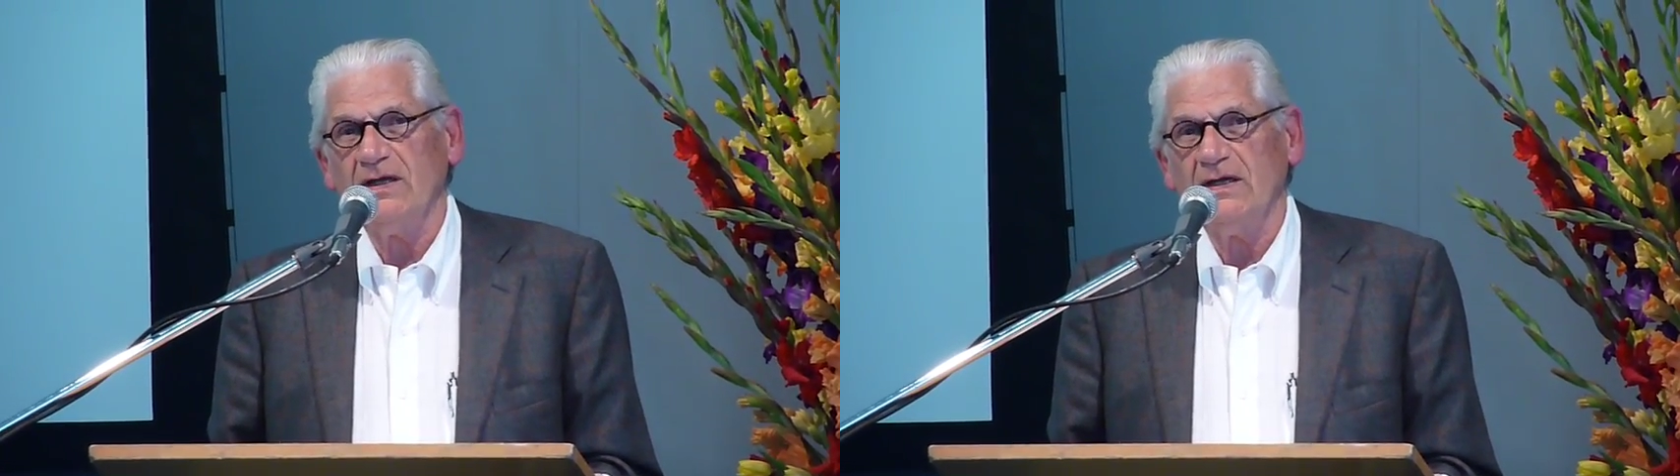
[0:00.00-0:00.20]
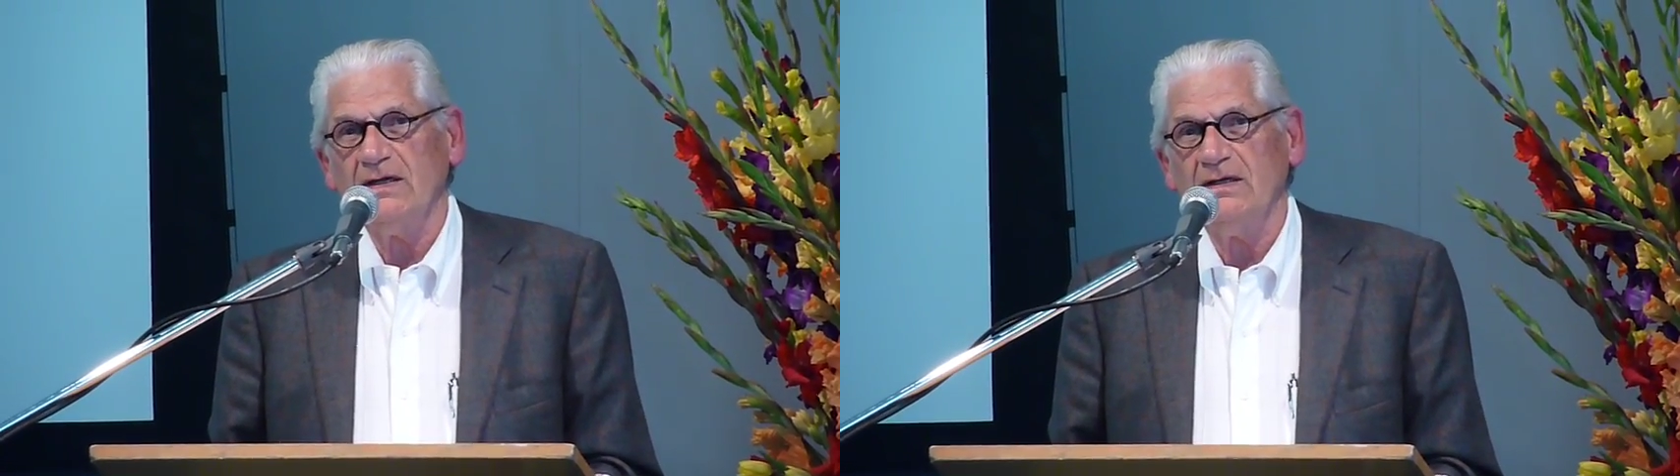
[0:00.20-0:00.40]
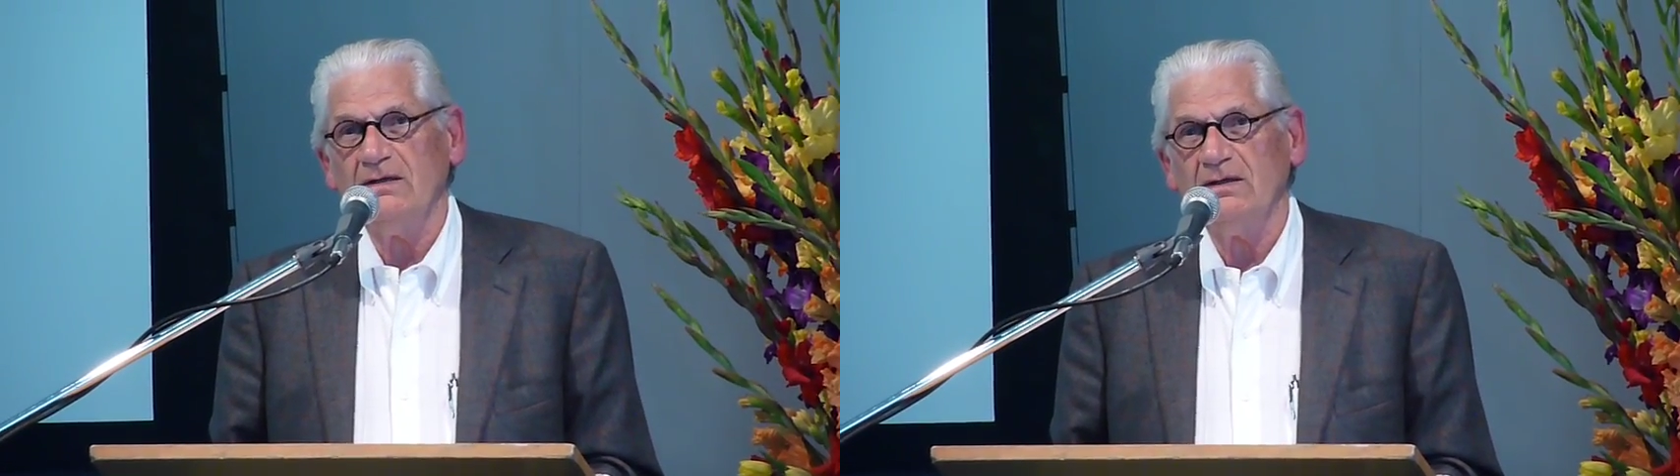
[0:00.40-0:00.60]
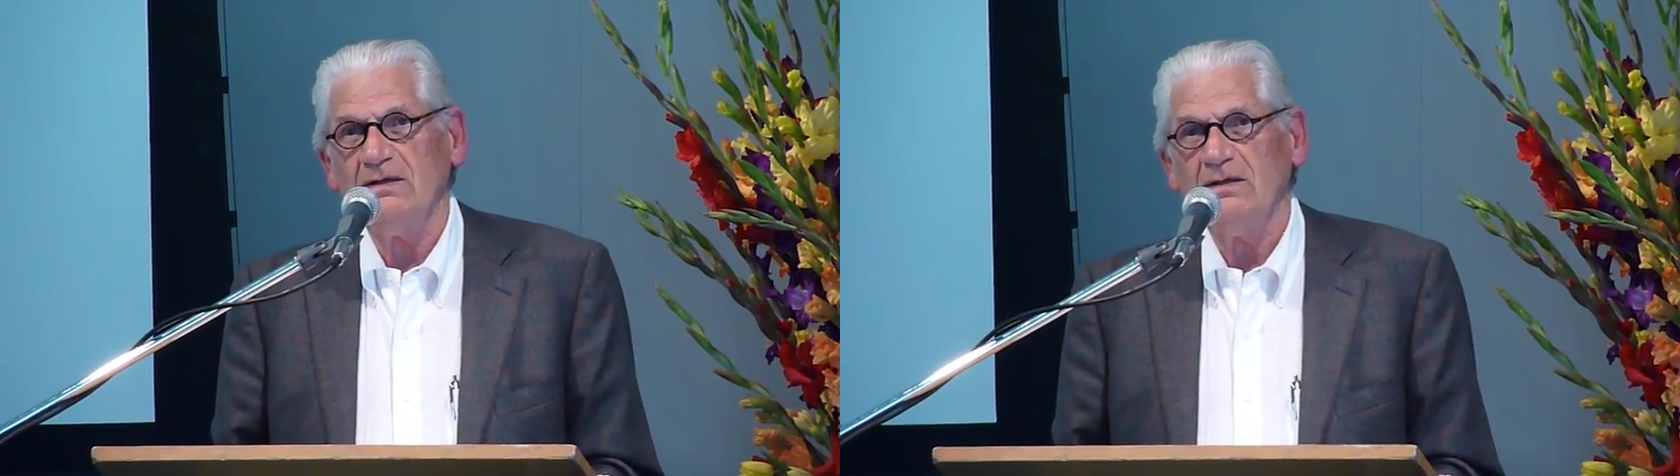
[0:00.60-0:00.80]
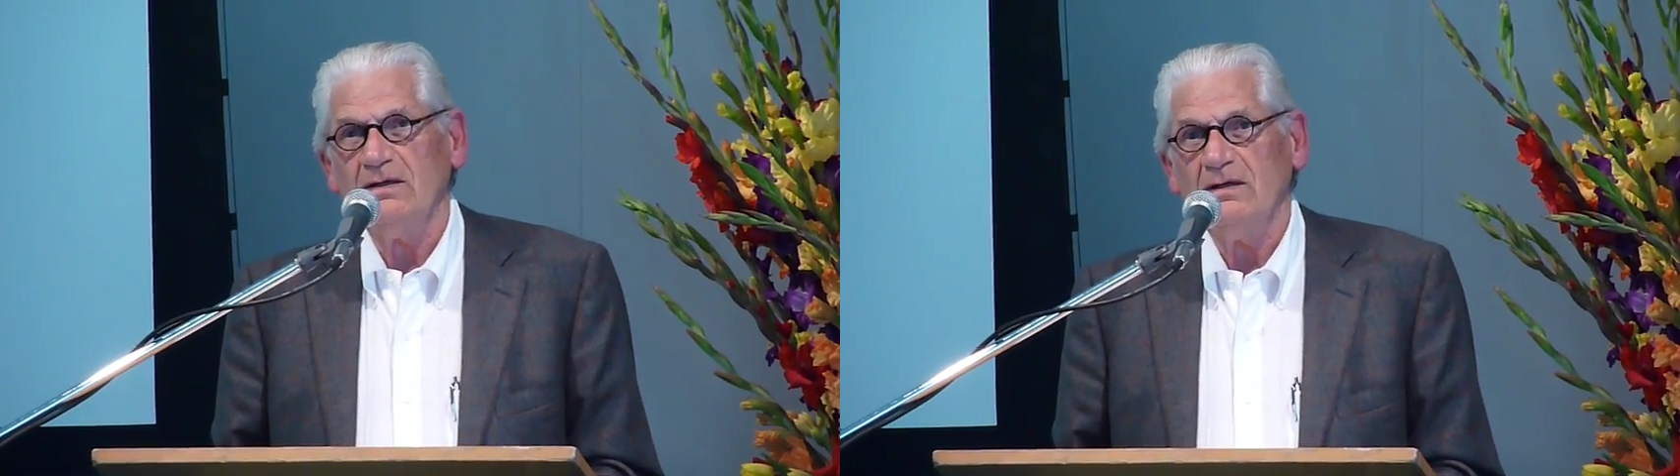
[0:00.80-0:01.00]
they
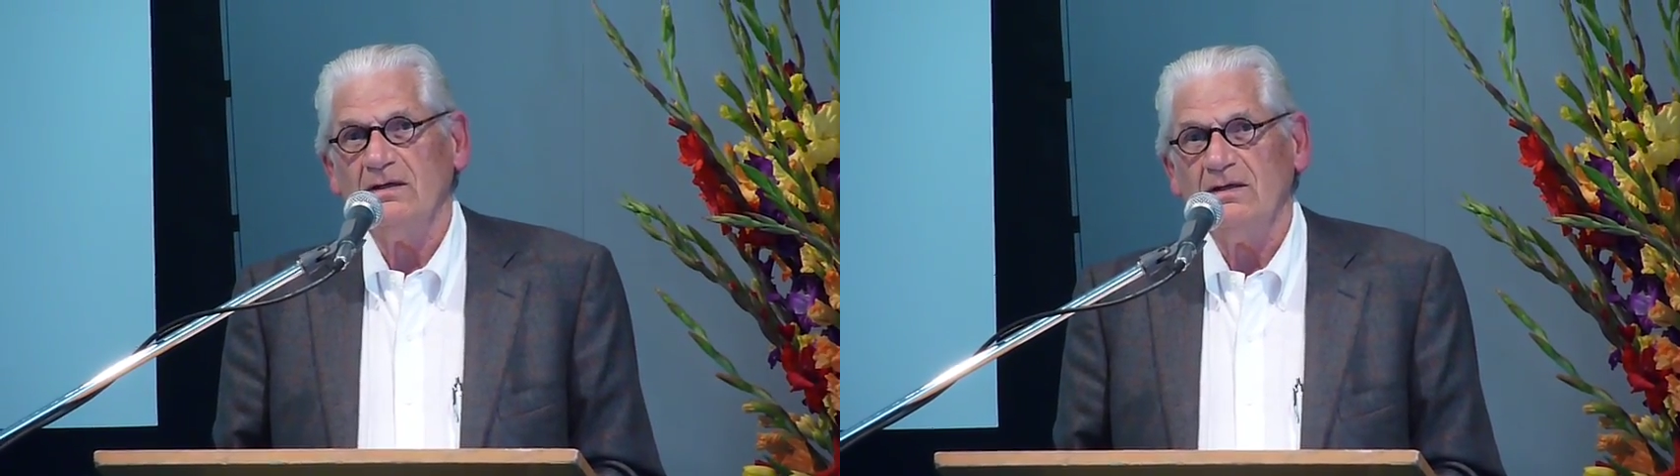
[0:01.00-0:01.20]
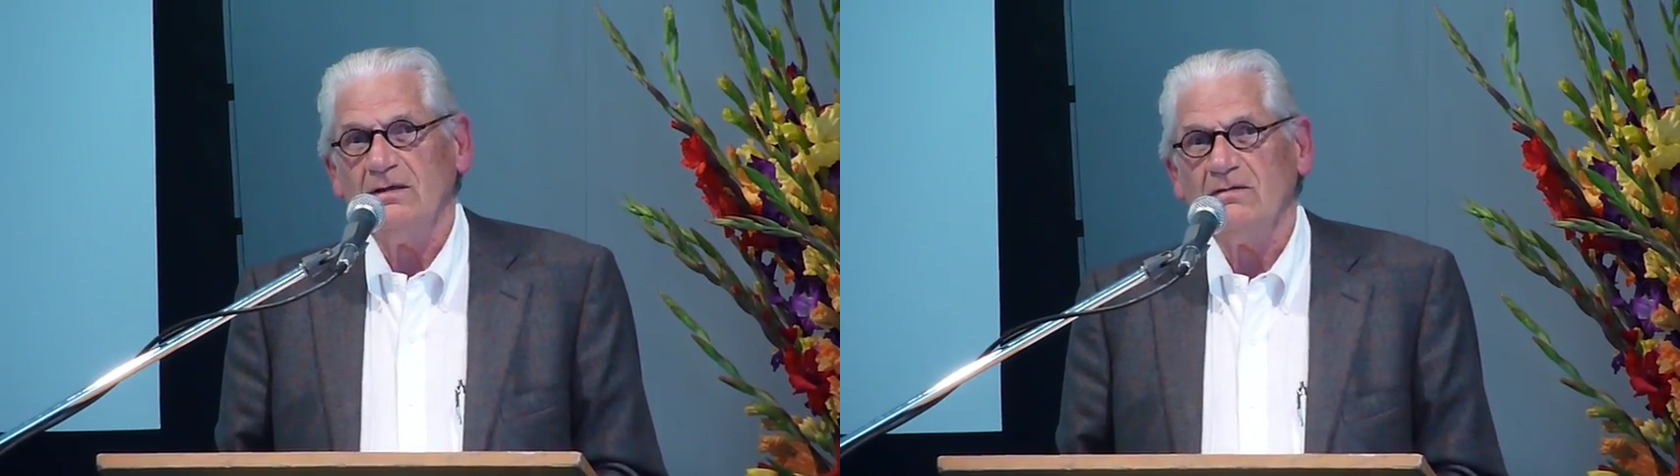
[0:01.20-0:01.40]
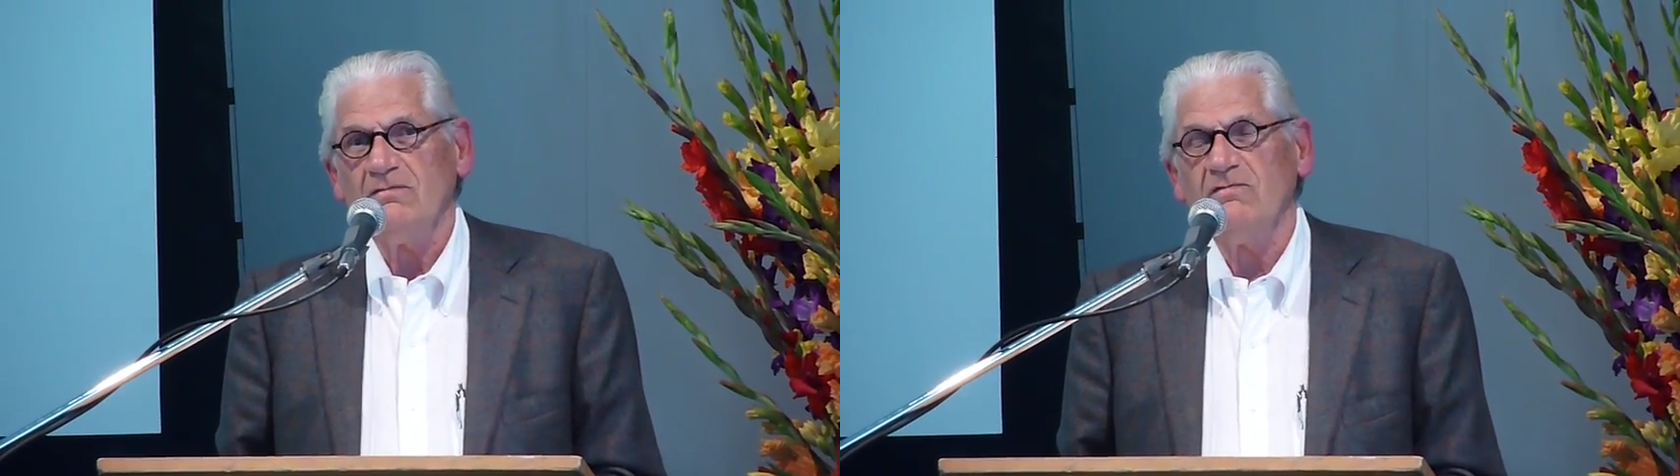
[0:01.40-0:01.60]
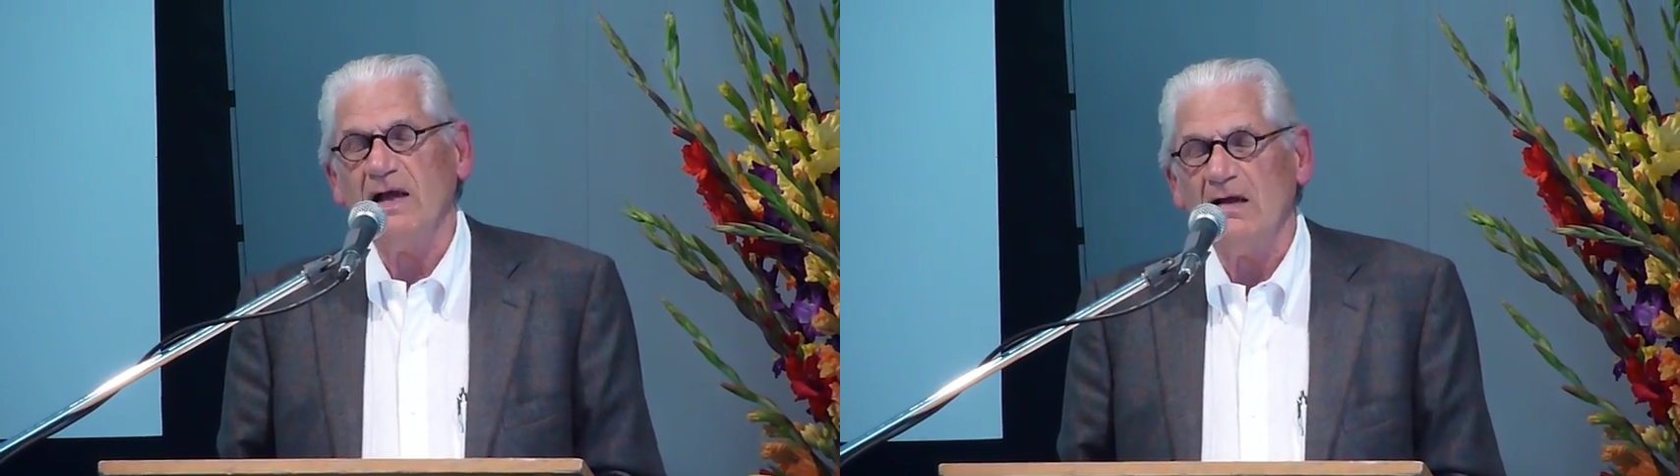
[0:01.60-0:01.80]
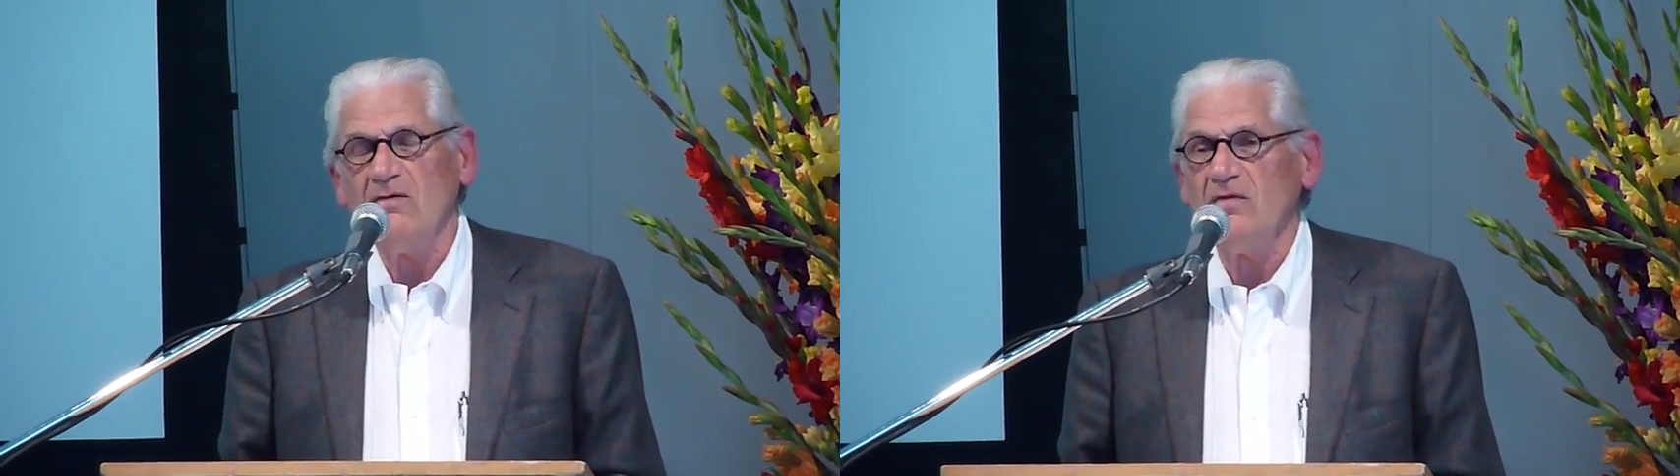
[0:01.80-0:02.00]

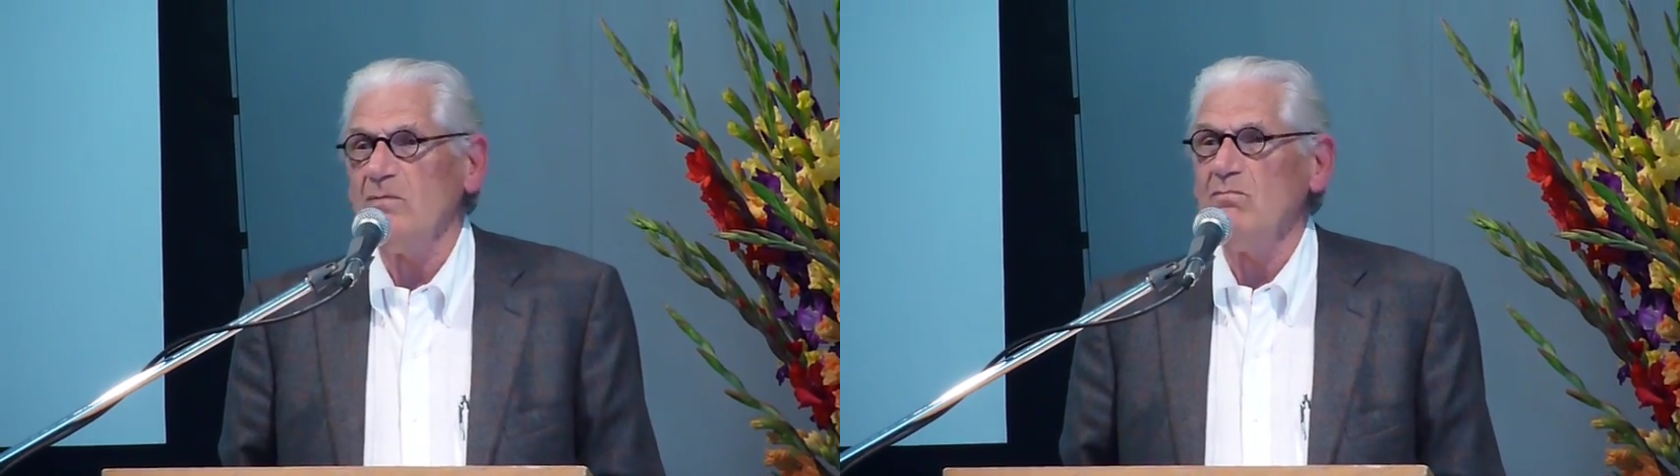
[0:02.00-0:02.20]
found